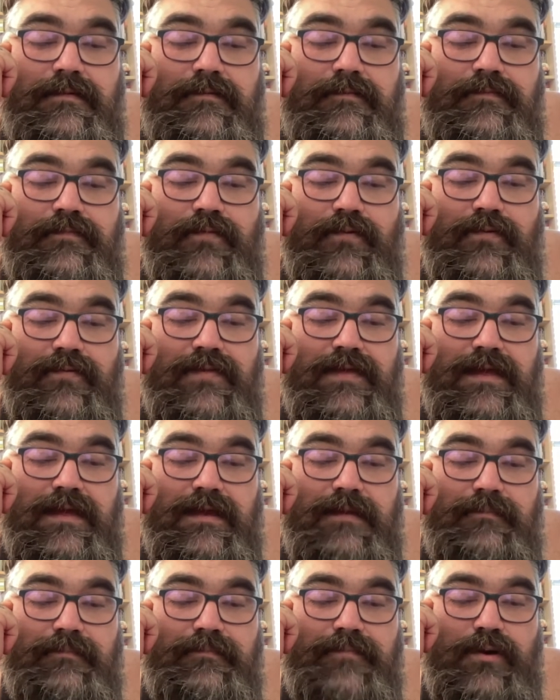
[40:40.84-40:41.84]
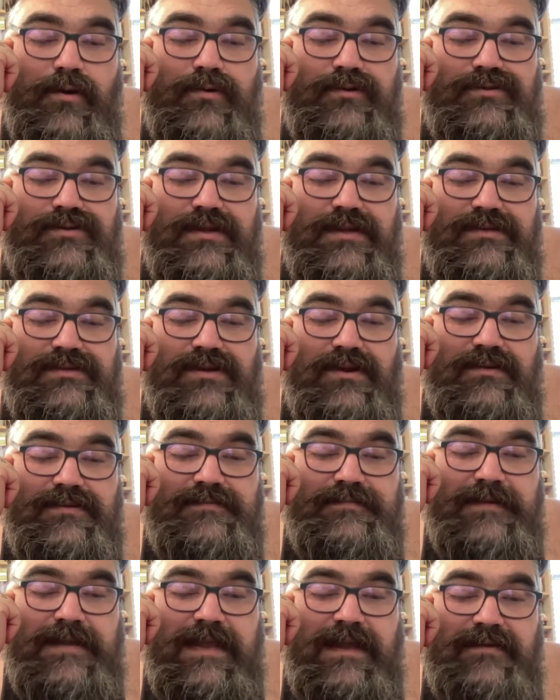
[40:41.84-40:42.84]
for the Poetry of
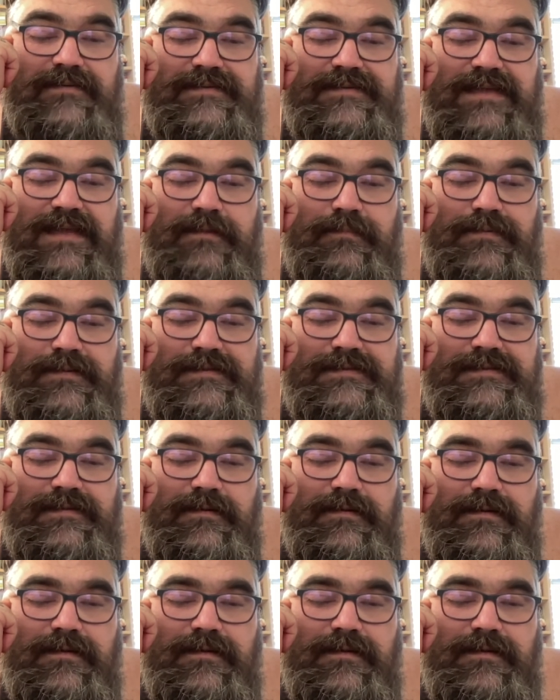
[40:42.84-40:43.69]
Charles Bukowski,